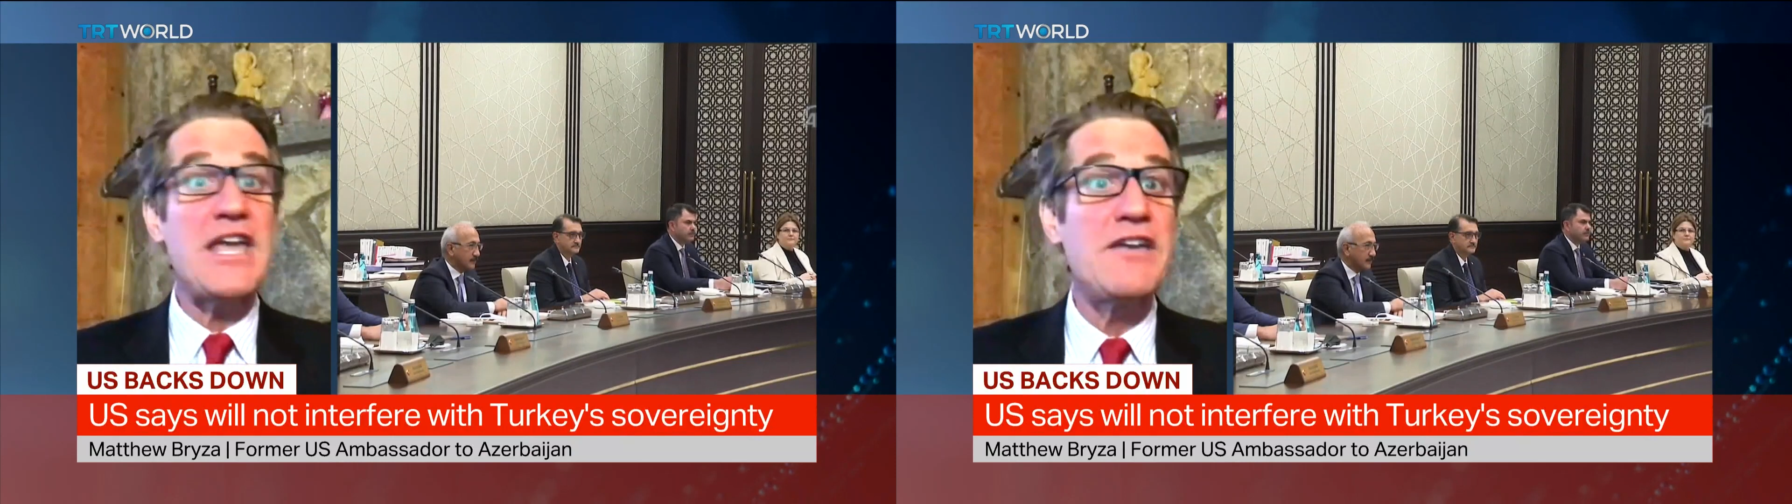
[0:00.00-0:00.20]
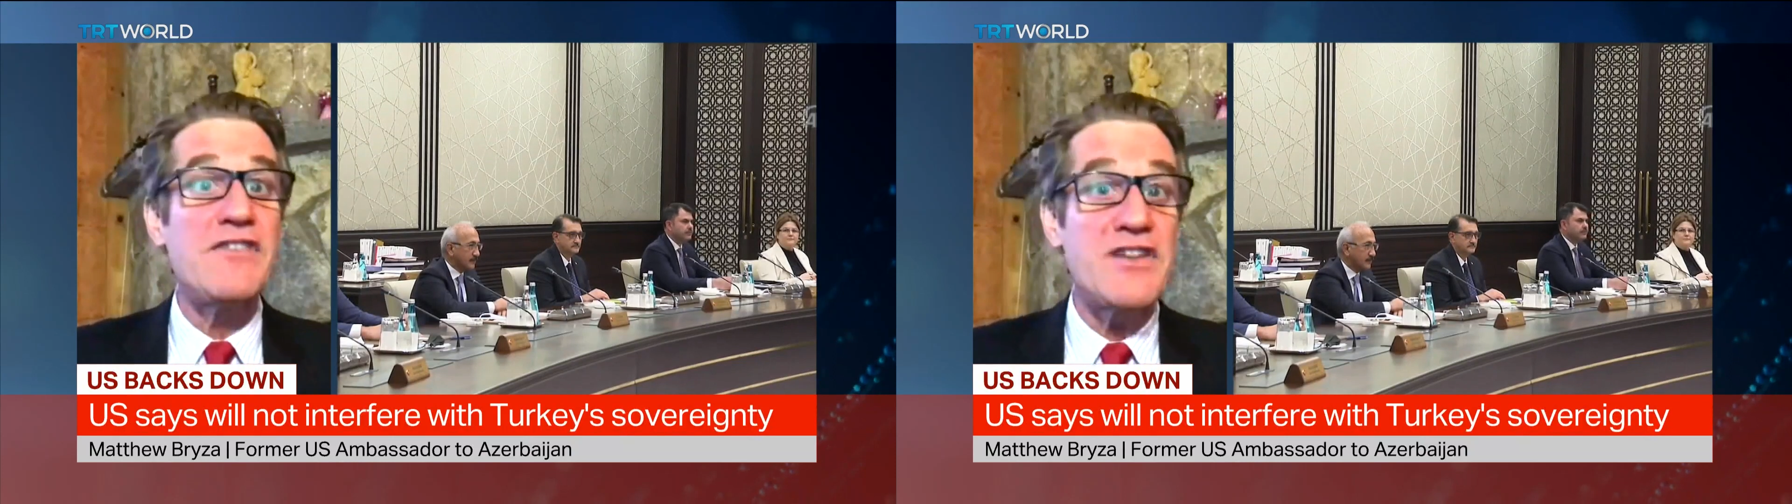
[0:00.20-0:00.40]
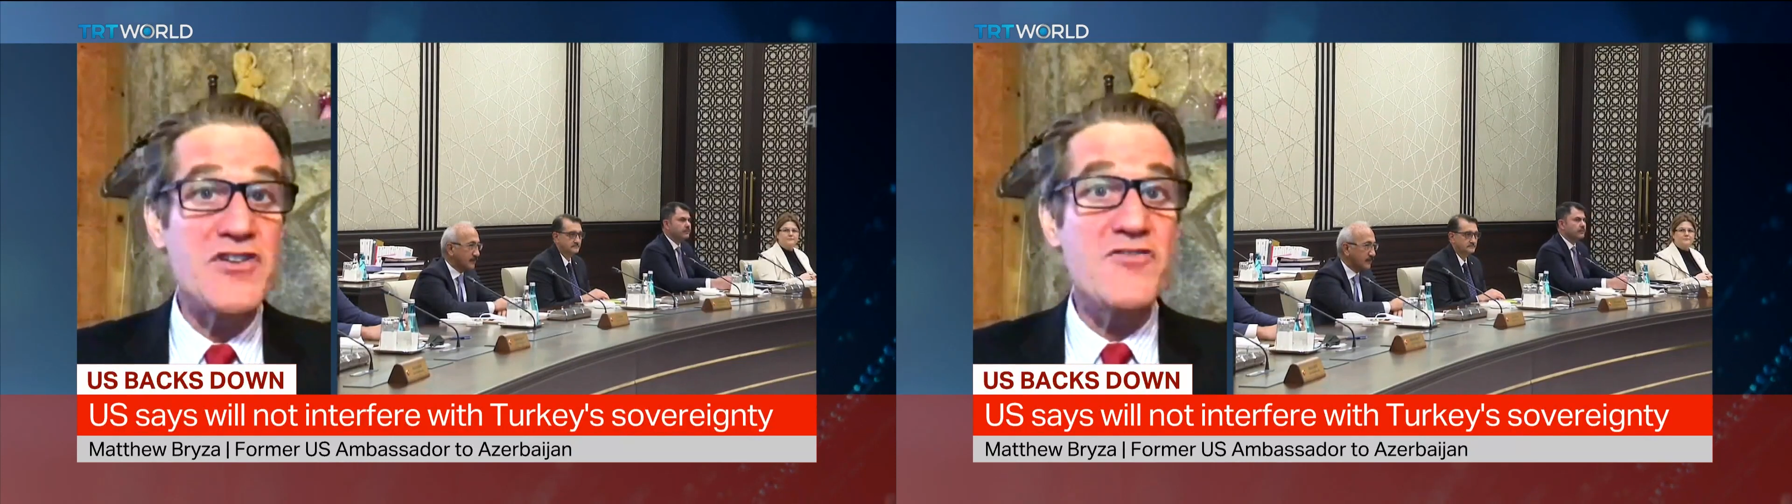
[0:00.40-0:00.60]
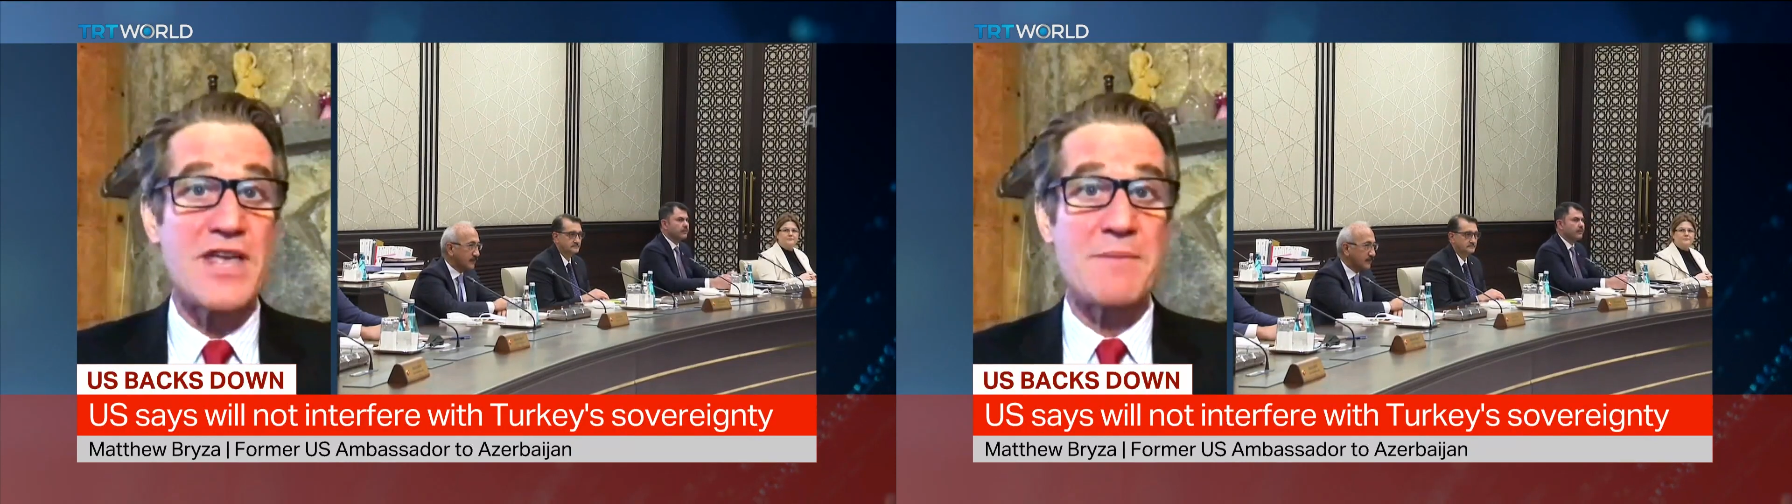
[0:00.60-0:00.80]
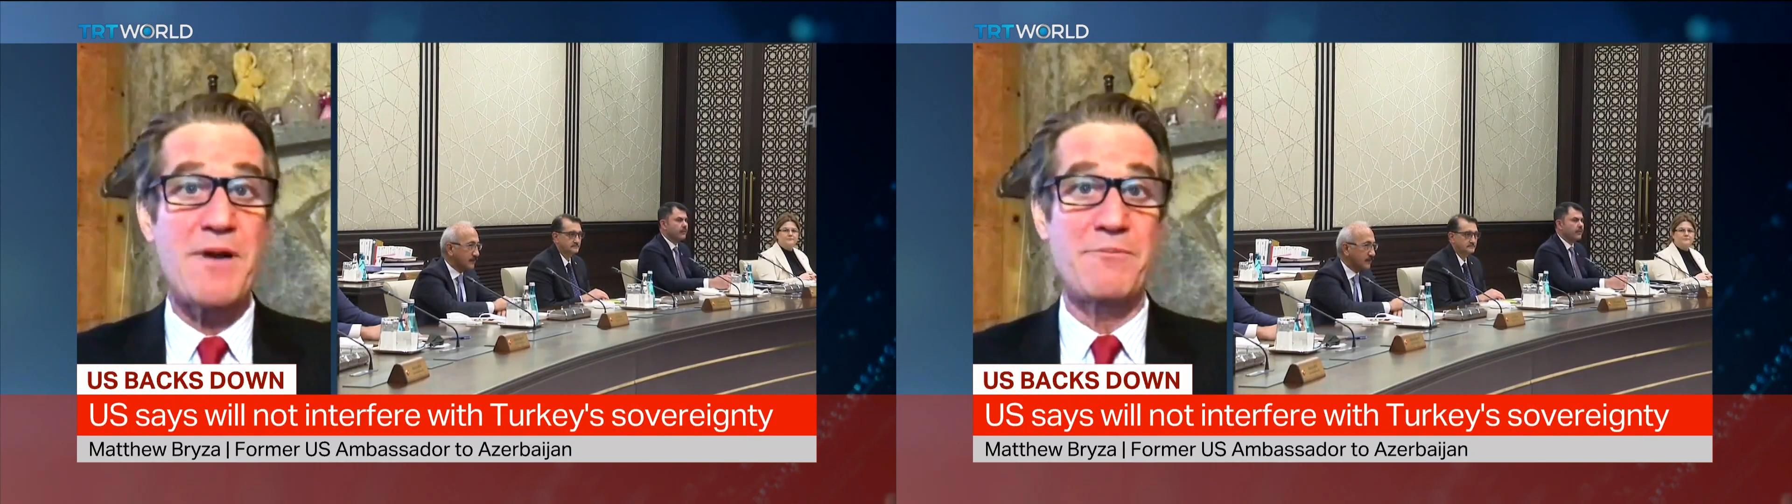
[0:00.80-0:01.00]
if they even
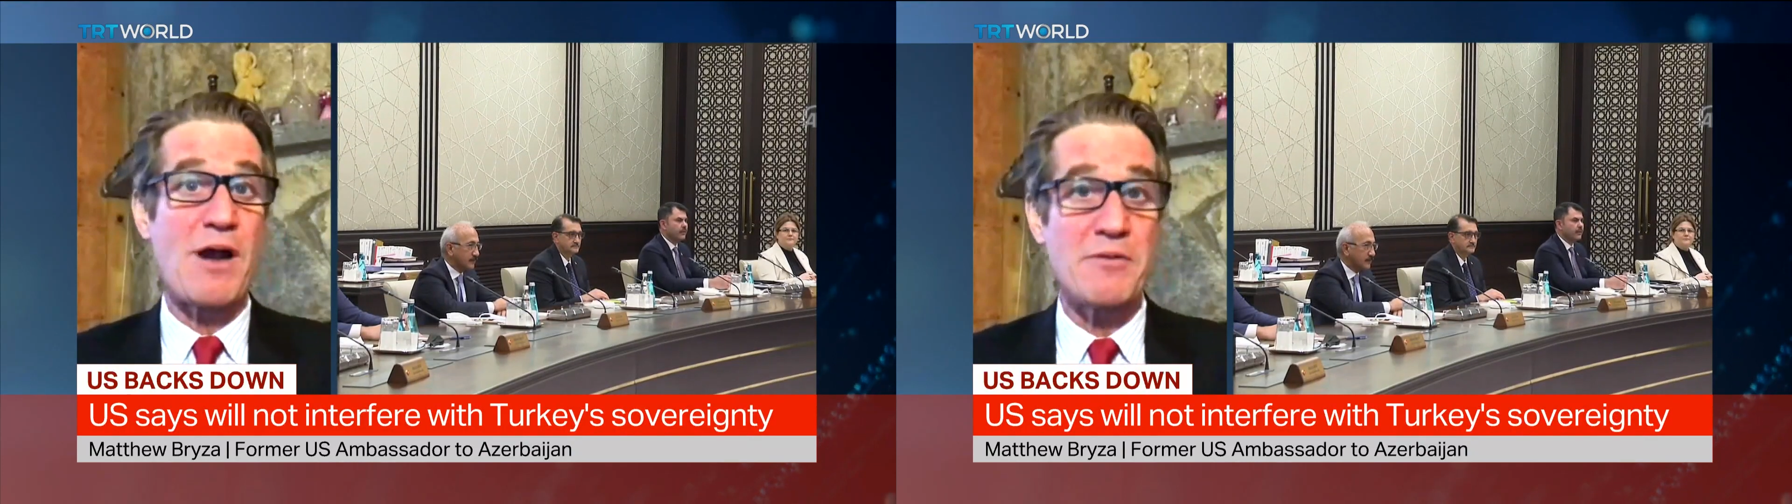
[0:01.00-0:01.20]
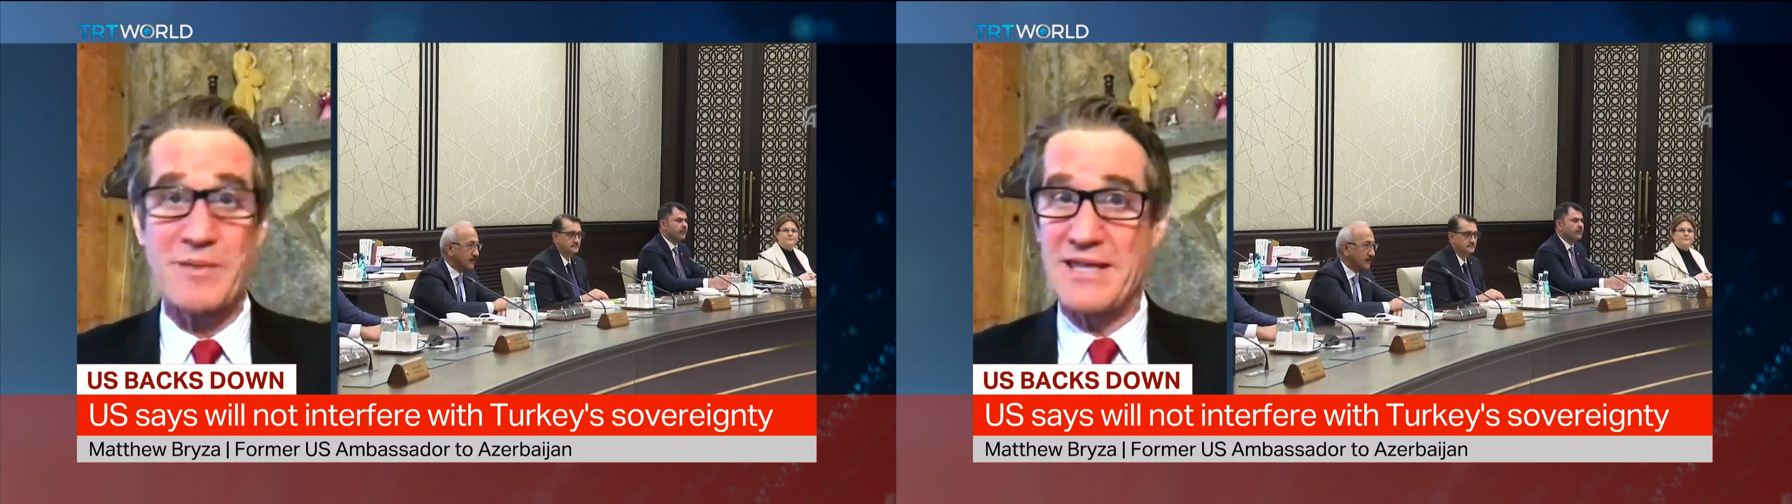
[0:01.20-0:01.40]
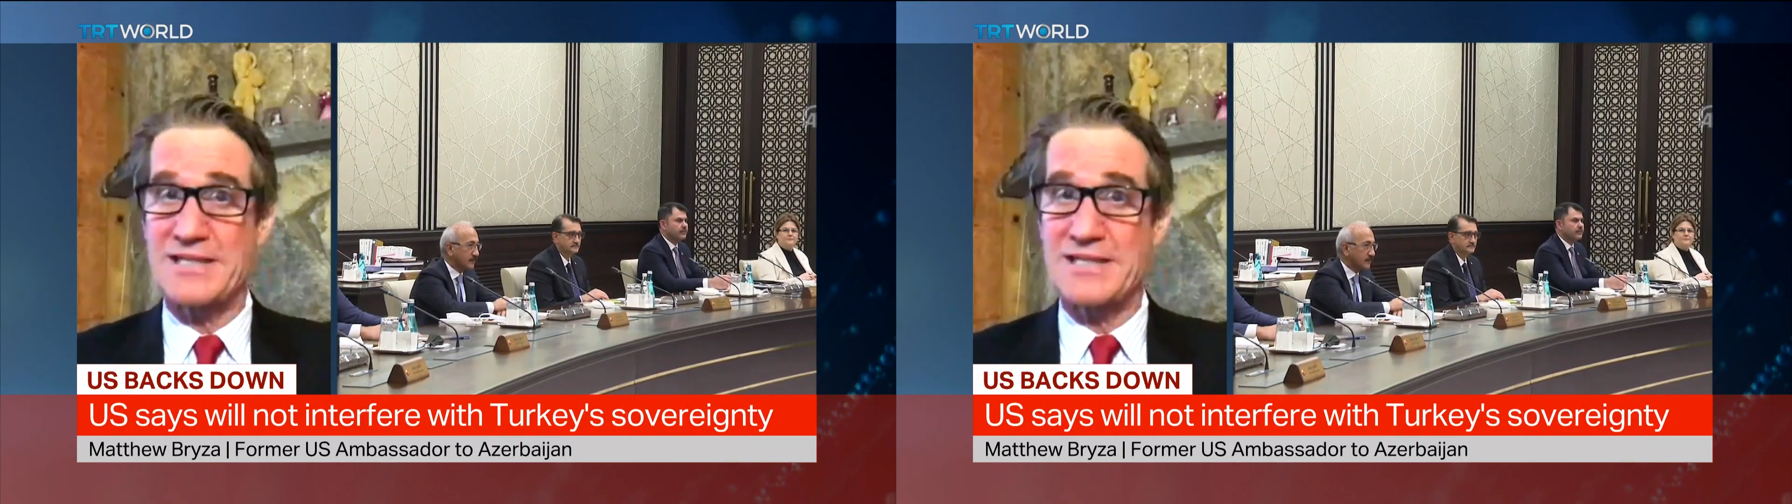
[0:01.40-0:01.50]
knew, they probably